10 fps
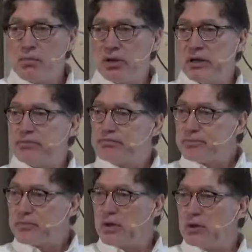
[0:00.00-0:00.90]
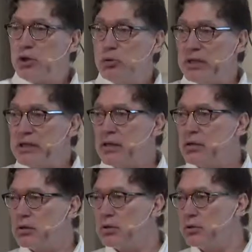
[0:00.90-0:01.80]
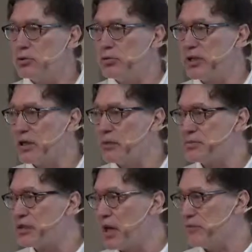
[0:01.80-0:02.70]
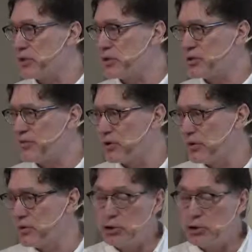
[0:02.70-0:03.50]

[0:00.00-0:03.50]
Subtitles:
But the human who becomes Avalokiteshvara,